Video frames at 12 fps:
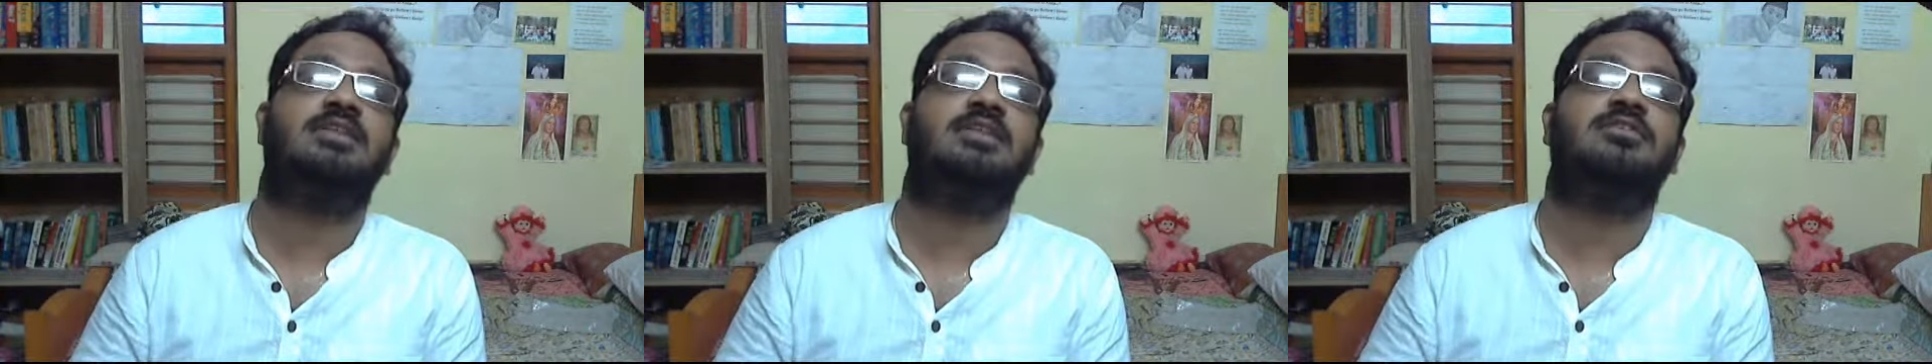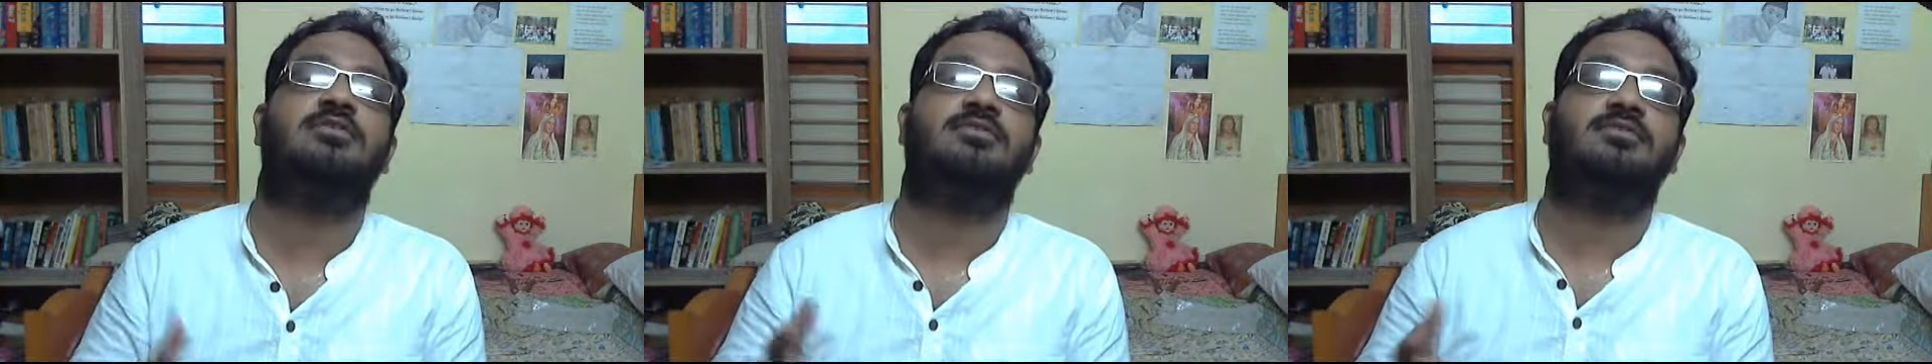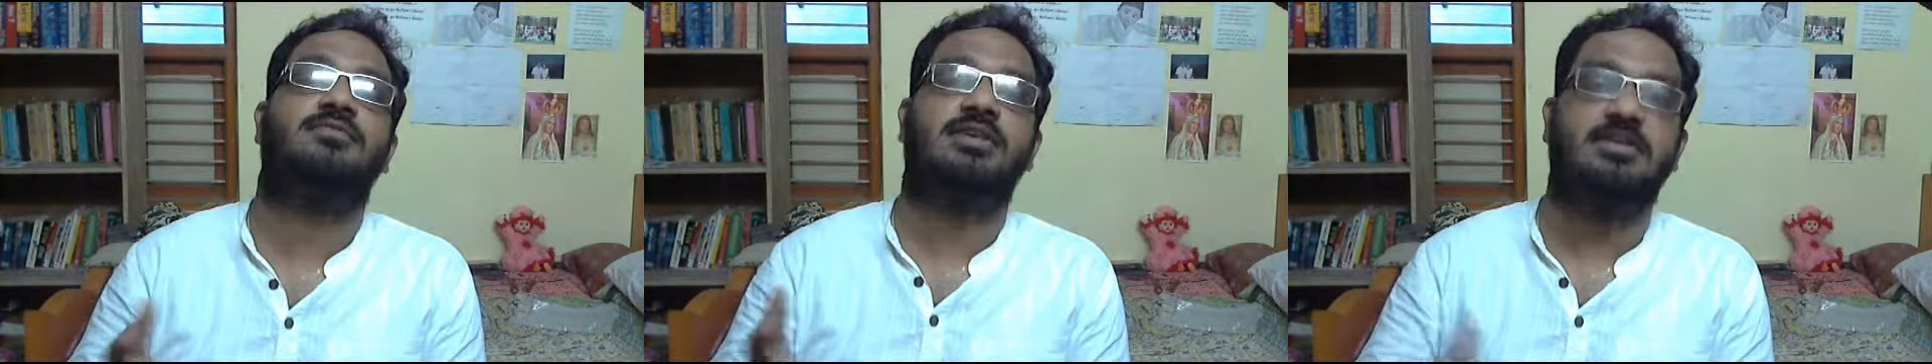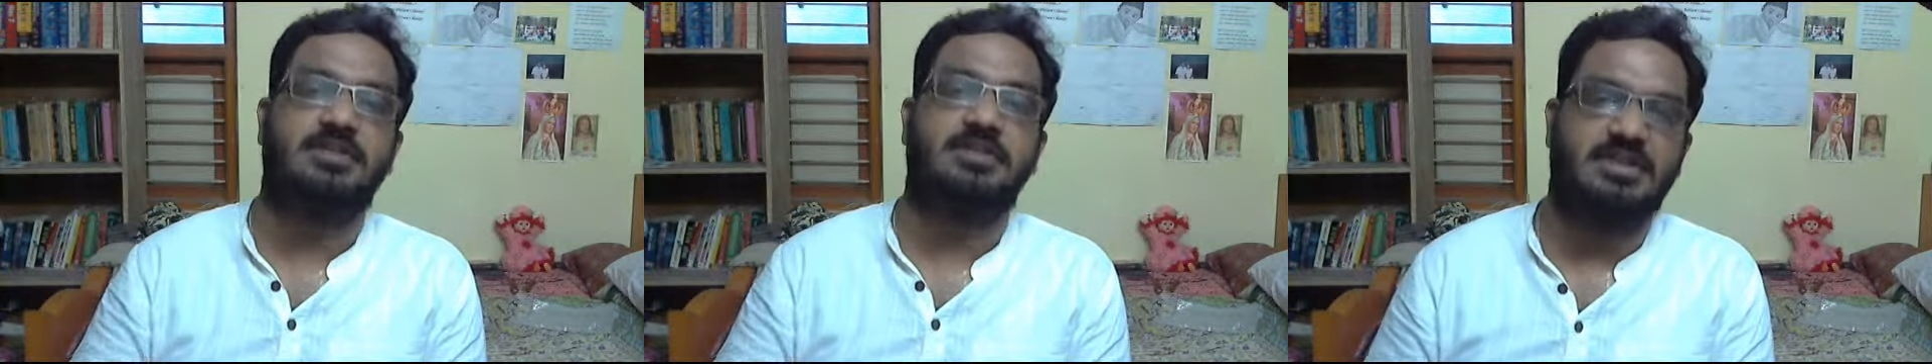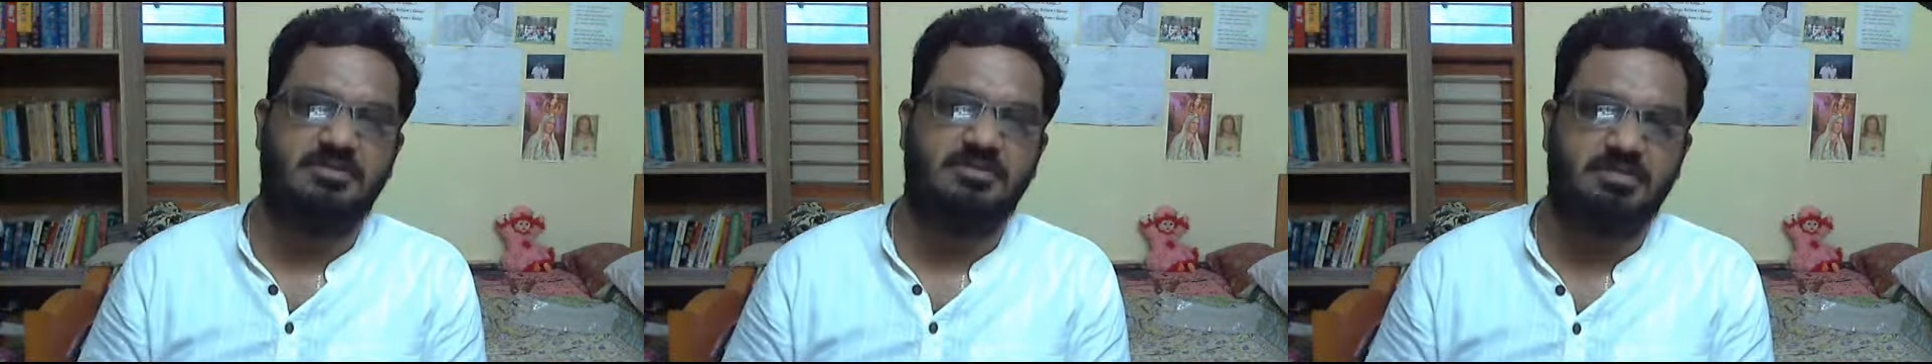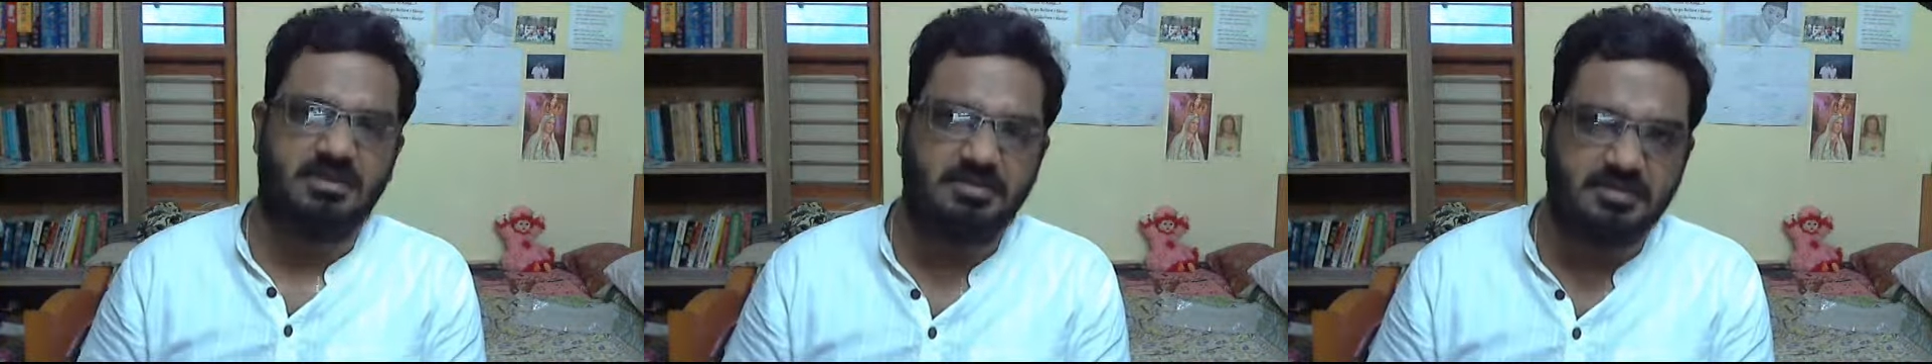than that of the
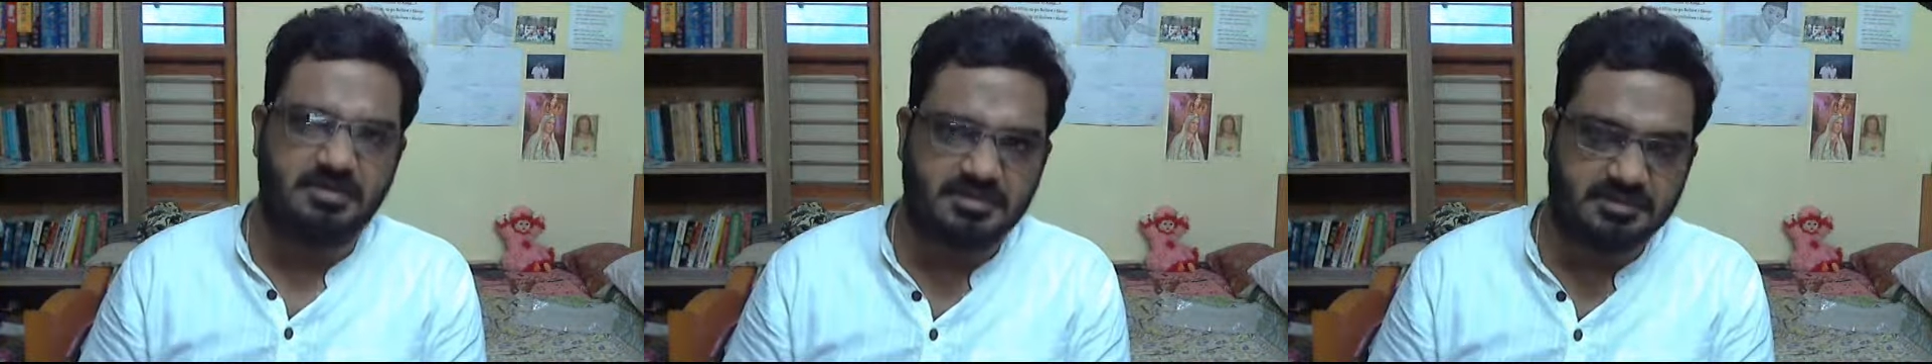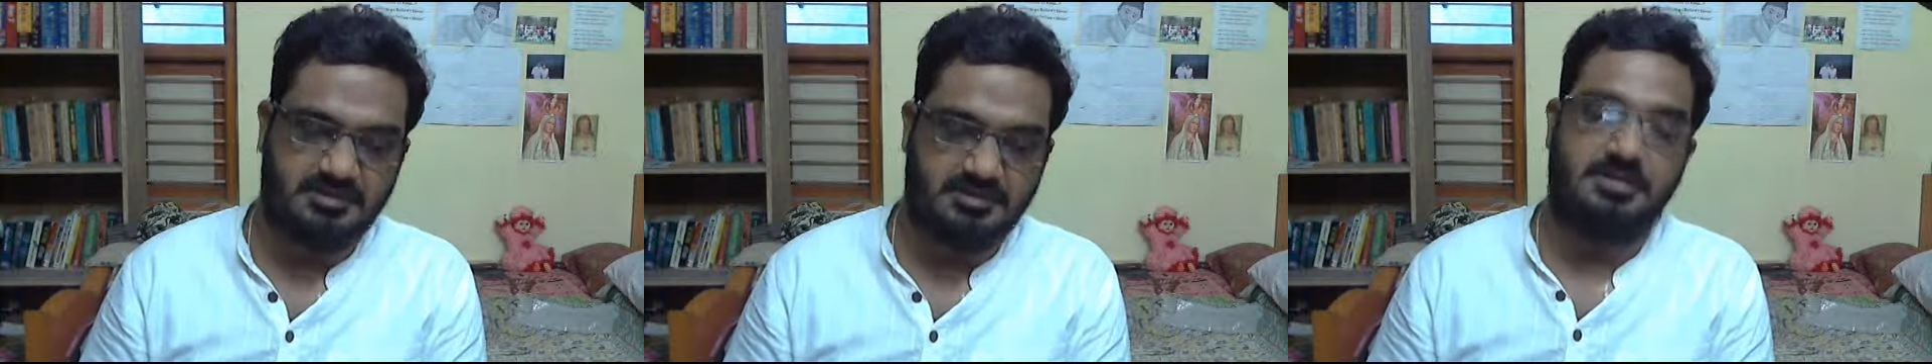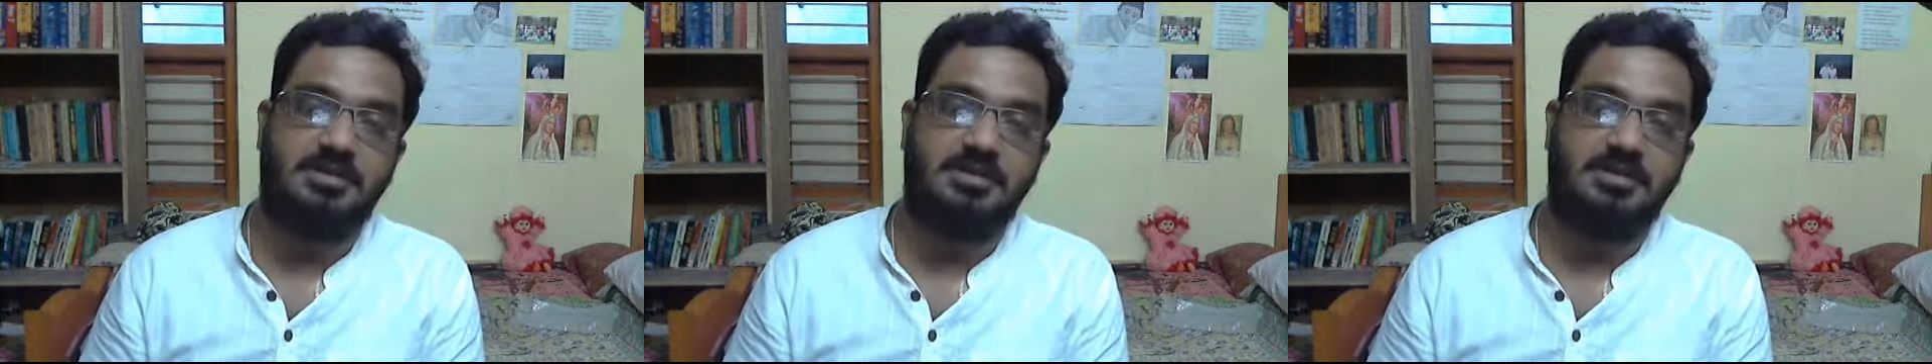constructive purposes.